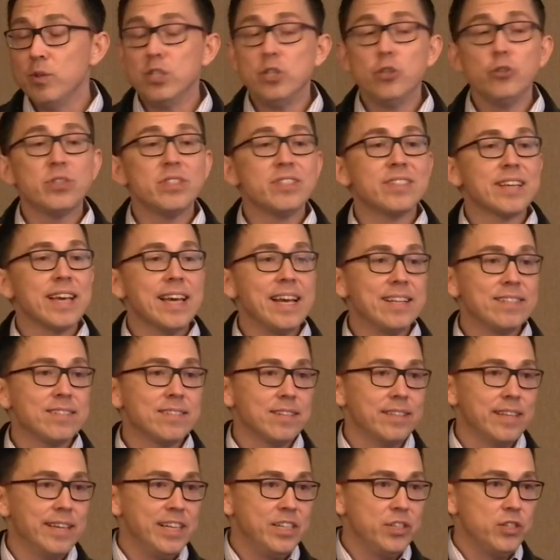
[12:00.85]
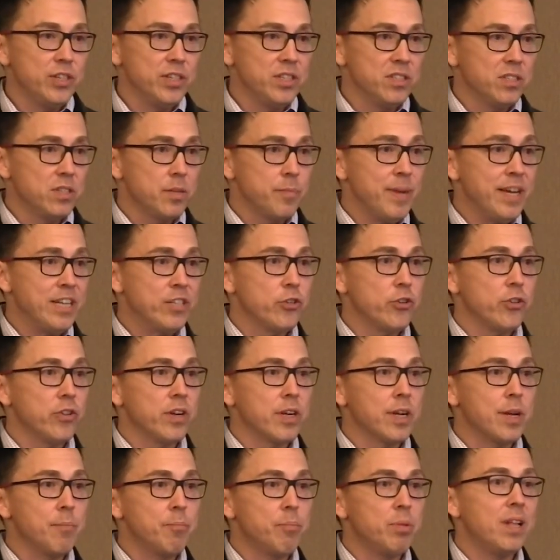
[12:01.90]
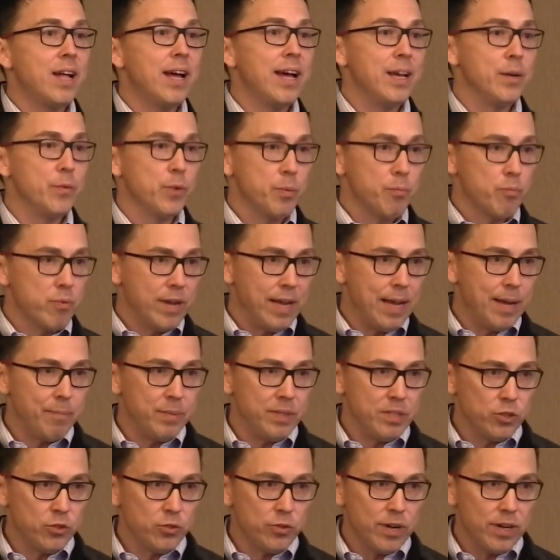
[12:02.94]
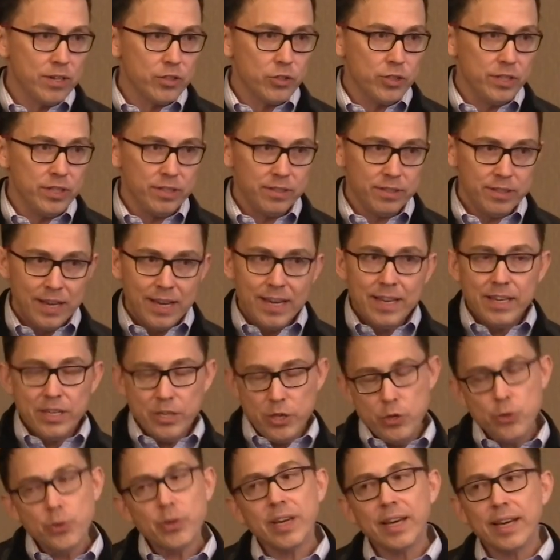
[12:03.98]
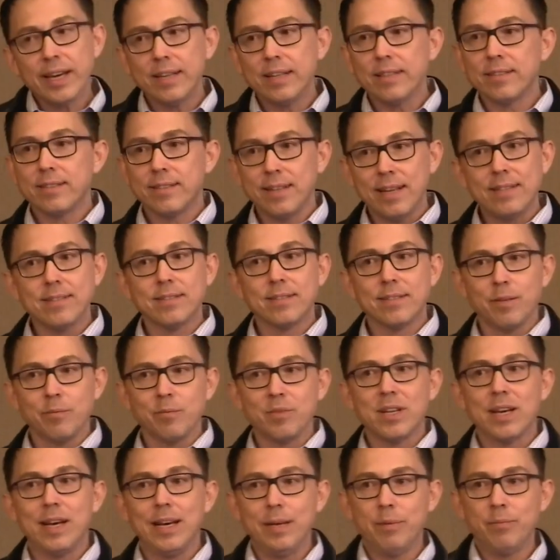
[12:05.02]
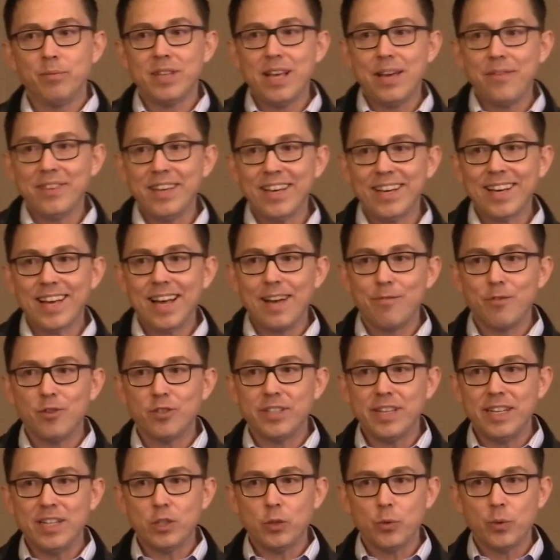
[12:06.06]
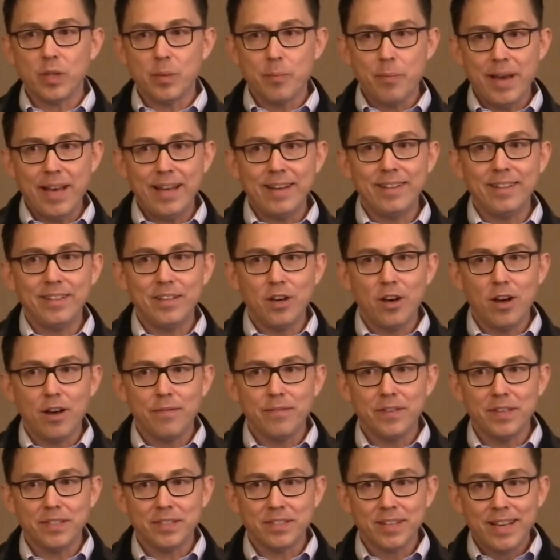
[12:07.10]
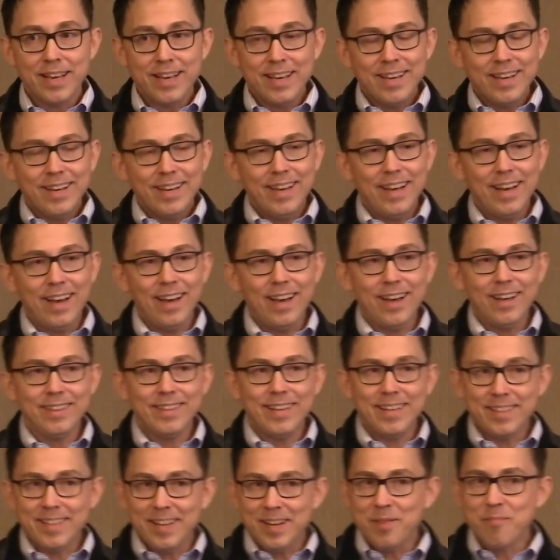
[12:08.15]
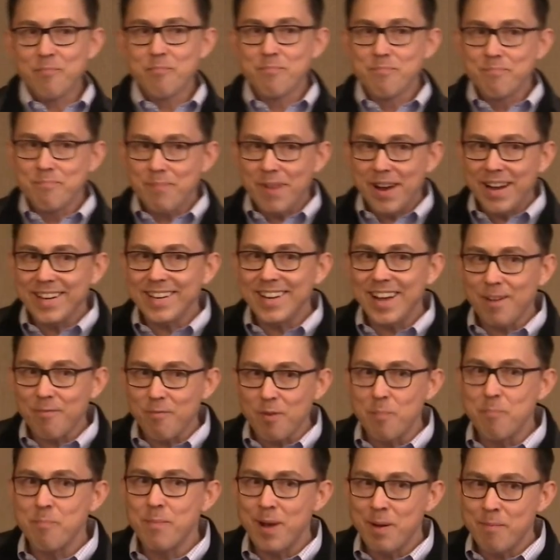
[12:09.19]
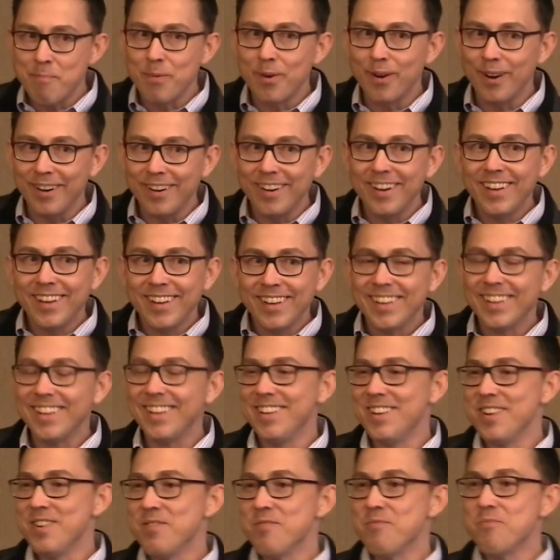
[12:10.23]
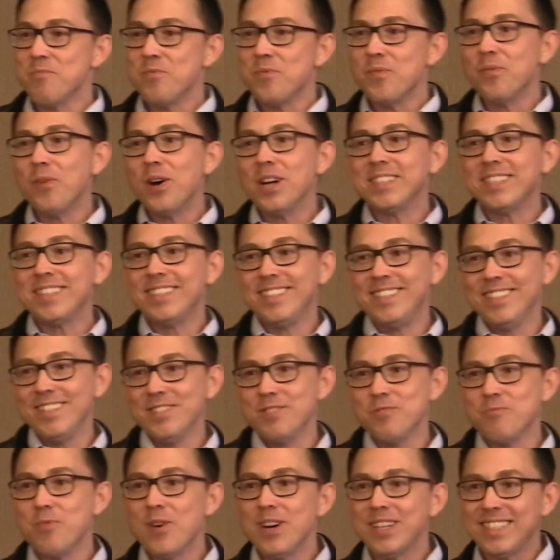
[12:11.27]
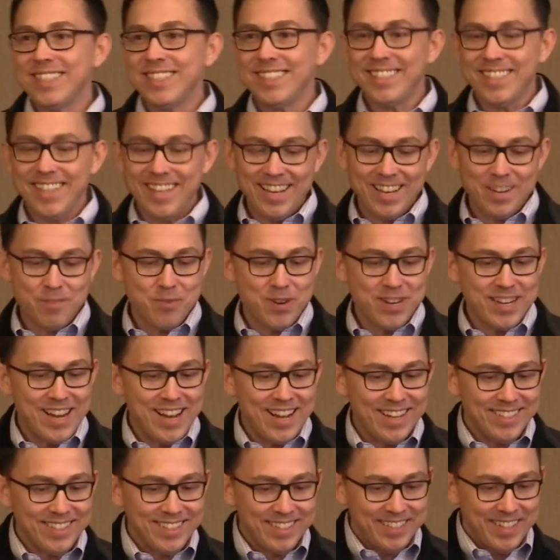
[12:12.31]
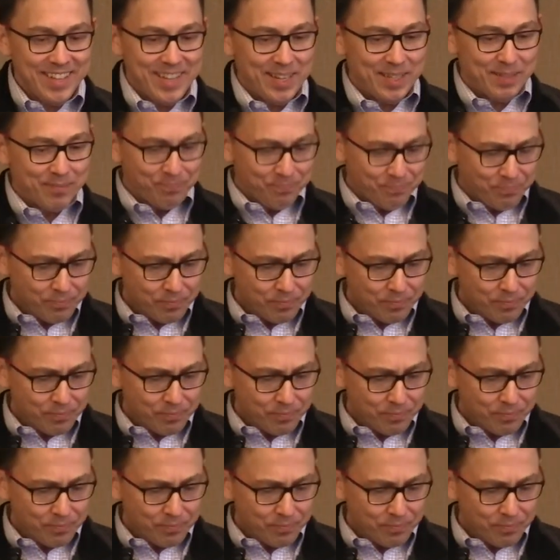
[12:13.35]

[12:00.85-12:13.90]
it reduces cancellations to make sure they're complying with pre op instructions. You can get a sense sometimes having a conversation with a man in the office uh, that they might not remember, you know, what to do, what to take, what not to take.